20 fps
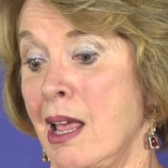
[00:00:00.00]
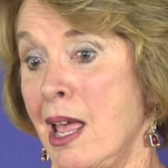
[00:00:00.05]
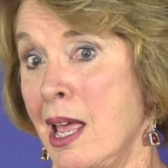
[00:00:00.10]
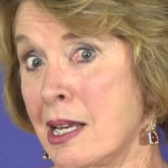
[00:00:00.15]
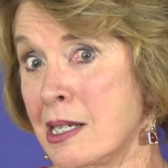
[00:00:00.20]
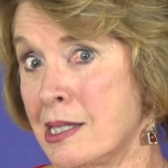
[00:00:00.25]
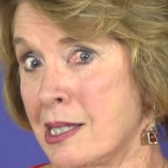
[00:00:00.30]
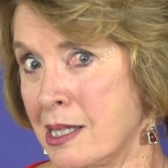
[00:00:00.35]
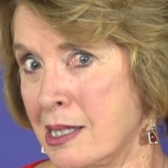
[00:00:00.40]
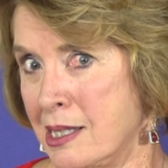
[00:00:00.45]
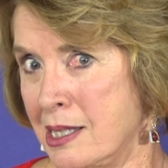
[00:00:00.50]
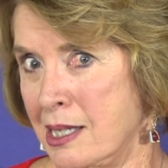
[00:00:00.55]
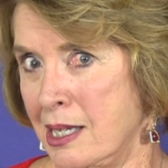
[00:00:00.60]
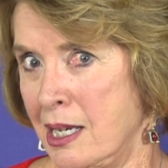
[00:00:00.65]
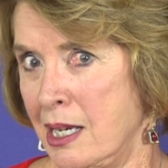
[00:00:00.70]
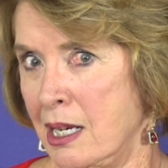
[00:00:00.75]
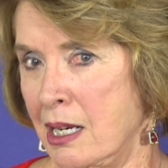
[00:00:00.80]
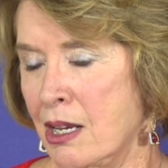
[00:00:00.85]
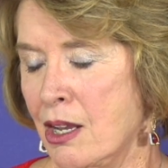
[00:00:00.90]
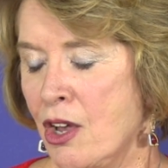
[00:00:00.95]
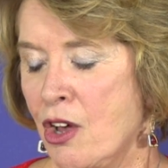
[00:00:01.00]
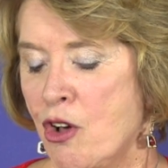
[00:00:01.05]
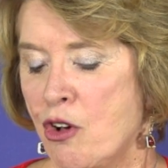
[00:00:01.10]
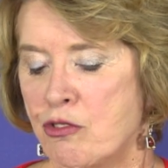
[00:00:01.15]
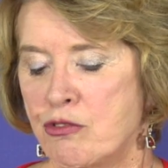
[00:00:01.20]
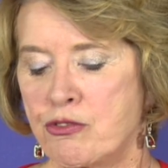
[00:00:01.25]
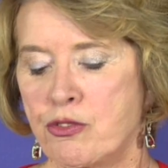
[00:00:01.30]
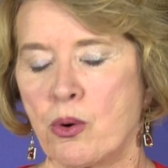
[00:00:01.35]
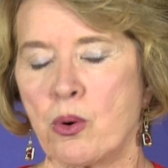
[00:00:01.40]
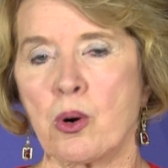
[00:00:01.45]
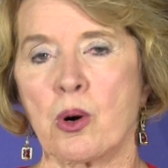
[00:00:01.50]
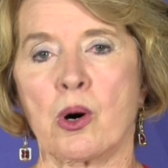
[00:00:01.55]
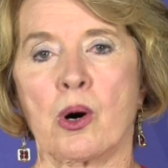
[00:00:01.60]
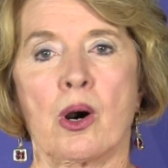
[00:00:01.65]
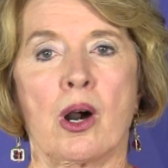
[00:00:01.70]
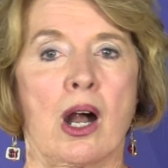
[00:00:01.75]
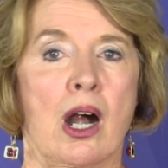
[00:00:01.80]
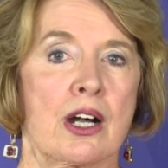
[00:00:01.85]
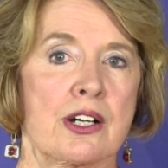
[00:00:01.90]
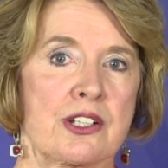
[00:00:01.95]
entity
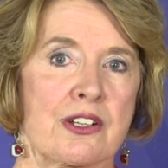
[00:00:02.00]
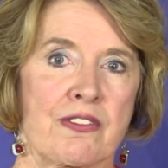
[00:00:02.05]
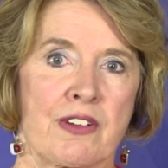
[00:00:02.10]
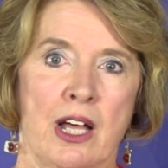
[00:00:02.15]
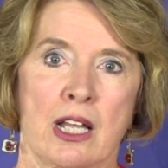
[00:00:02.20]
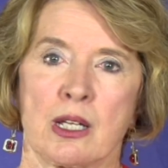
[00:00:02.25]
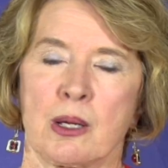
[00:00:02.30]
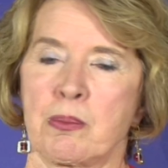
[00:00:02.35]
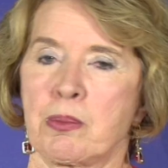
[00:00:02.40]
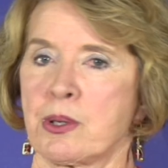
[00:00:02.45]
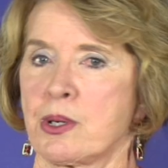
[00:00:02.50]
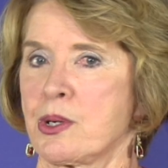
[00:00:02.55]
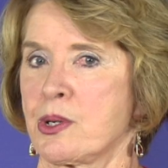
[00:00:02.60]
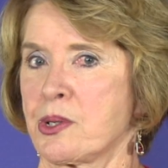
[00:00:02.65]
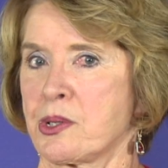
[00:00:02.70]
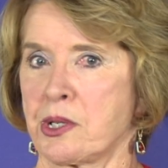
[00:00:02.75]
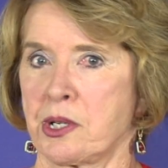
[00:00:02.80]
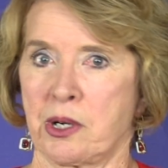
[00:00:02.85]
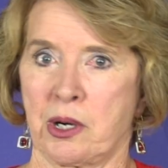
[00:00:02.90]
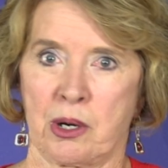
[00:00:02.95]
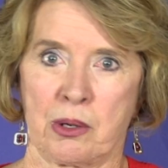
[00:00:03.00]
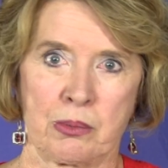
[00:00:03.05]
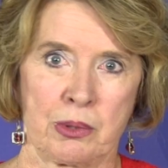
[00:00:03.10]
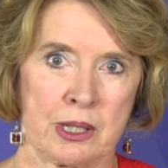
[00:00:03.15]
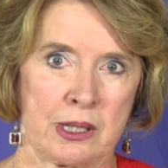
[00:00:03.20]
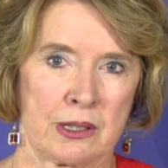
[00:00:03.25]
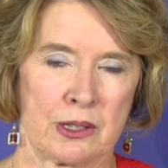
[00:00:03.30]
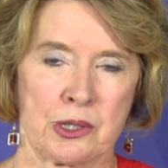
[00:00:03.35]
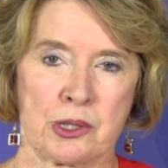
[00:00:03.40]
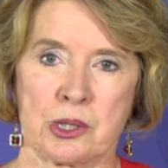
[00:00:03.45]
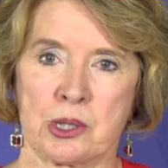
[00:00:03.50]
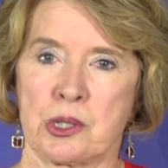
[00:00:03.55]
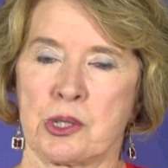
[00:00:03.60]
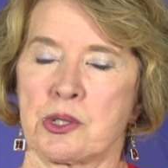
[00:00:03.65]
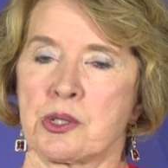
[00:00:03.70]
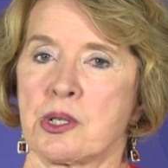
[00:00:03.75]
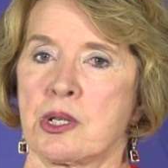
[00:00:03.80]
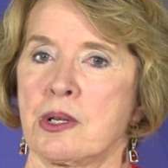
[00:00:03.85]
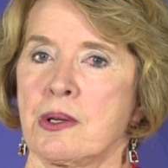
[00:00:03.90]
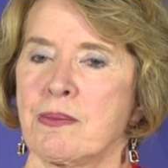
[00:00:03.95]
for our developers and our
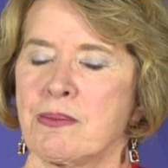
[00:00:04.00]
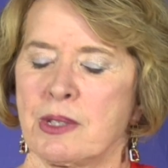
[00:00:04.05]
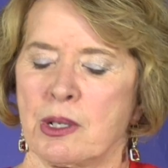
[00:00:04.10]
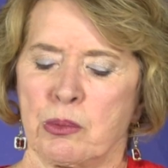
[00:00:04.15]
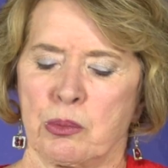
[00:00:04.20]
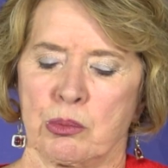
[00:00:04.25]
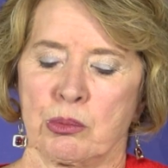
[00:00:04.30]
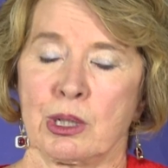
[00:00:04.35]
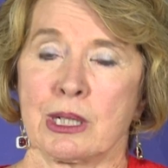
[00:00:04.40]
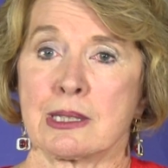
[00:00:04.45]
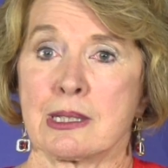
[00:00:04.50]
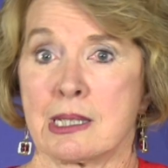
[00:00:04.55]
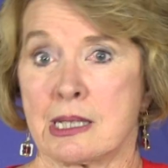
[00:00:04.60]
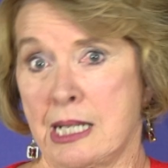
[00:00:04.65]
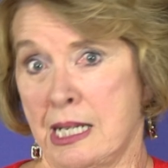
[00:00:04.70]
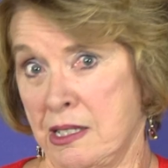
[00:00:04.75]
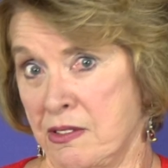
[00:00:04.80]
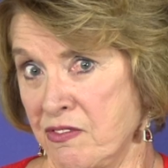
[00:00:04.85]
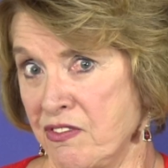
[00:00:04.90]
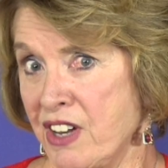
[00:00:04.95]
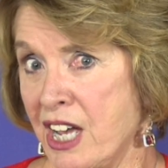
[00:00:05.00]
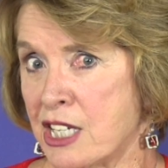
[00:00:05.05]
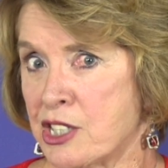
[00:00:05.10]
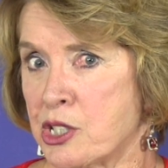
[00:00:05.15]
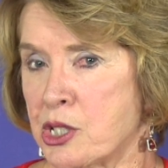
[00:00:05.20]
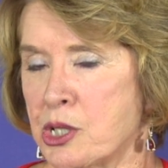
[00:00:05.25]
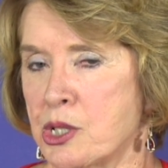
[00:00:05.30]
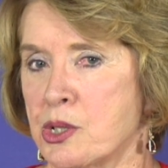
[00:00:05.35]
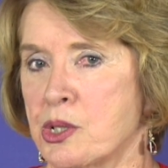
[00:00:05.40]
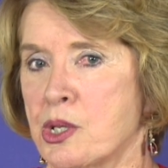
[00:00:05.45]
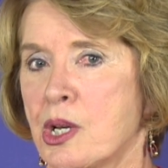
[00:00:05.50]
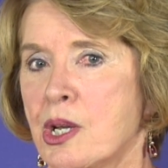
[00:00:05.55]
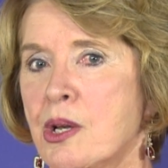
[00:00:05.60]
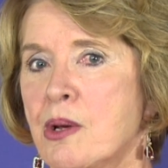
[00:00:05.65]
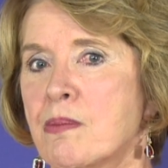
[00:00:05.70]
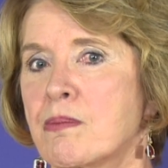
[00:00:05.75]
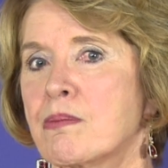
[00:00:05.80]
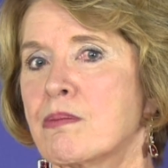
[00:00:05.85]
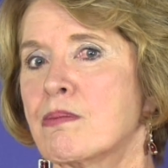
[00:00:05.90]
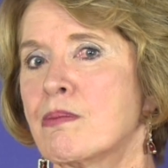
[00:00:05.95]
realtors, real estate investors,
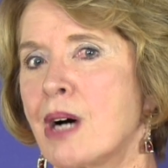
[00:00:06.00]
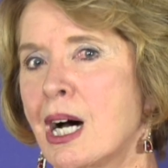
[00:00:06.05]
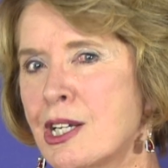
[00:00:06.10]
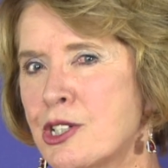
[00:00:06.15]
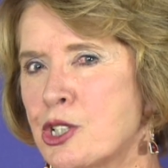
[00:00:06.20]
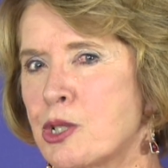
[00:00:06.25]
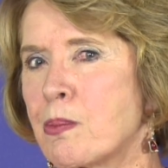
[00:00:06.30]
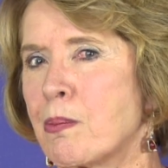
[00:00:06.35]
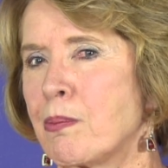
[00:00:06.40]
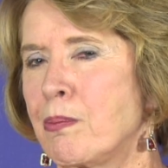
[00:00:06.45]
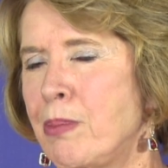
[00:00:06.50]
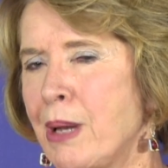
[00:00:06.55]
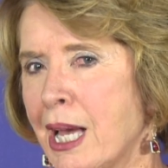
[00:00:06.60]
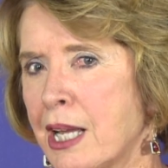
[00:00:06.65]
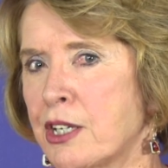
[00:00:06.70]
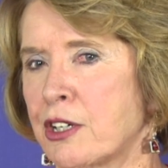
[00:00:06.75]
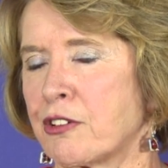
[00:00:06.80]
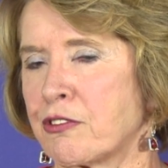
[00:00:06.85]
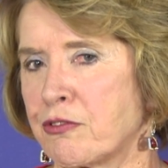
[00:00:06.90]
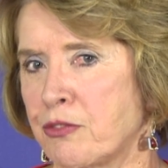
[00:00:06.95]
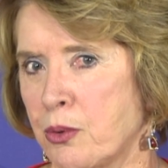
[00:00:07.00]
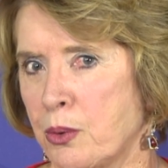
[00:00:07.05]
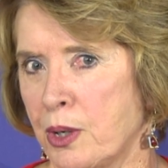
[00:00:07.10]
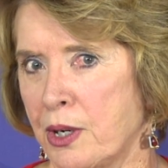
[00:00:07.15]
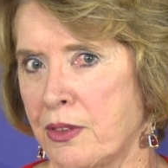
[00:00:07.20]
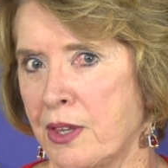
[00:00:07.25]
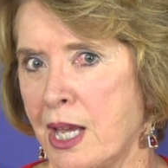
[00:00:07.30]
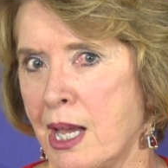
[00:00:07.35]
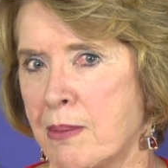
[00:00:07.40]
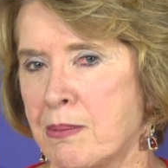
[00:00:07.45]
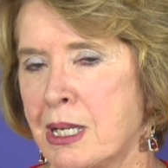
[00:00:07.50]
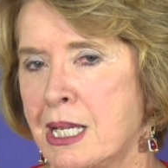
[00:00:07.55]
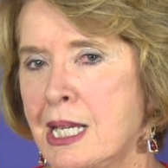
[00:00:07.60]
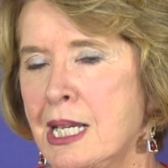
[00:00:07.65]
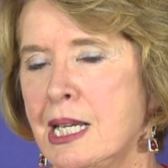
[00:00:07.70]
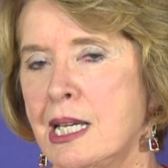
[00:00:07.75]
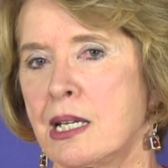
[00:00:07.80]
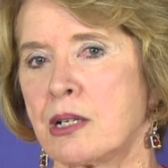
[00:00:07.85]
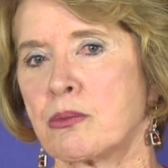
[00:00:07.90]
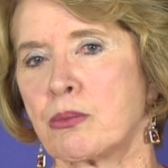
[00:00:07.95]
much better for them
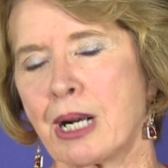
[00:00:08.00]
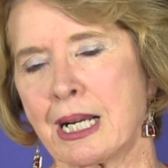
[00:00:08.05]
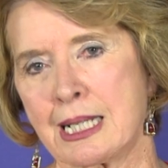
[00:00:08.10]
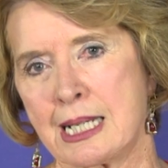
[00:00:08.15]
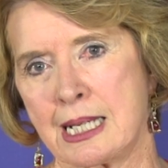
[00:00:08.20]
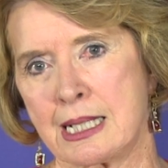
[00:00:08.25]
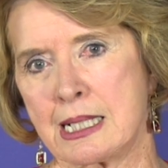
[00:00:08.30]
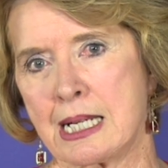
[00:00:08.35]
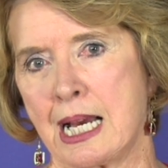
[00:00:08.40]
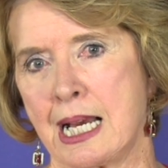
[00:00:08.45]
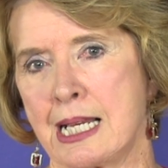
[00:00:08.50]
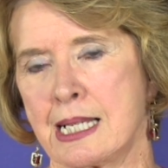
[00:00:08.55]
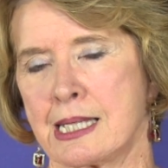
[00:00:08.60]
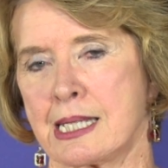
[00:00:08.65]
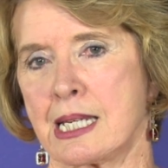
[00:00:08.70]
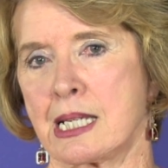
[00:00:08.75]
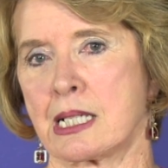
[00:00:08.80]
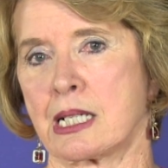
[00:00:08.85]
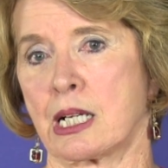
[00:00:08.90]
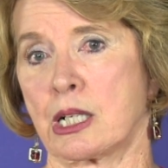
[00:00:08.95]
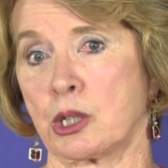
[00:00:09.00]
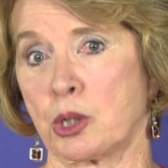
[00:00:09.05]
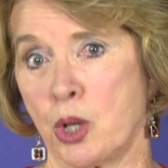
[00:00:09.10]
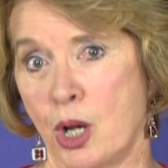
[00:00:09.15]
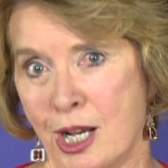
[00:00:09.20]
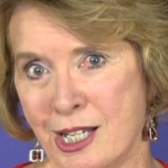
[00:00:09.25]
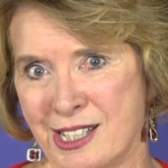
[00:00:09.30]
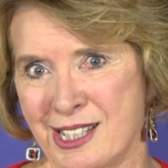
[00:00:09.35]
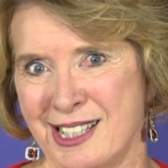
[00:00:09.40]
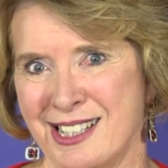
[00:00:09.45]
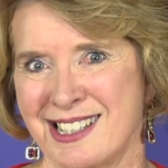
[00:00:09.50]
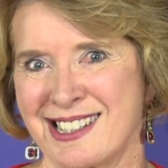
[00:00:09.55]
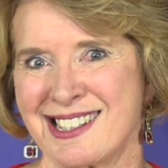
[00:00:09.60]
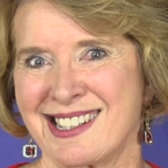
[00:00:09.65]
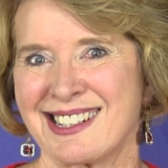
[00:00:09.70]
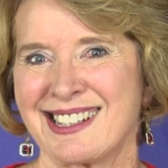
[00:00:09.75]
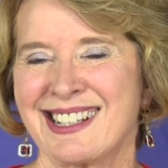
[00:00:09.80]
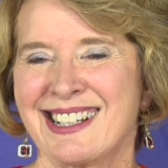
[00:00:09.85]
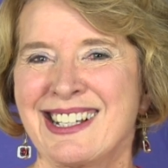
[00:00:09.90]
in recognizing losses.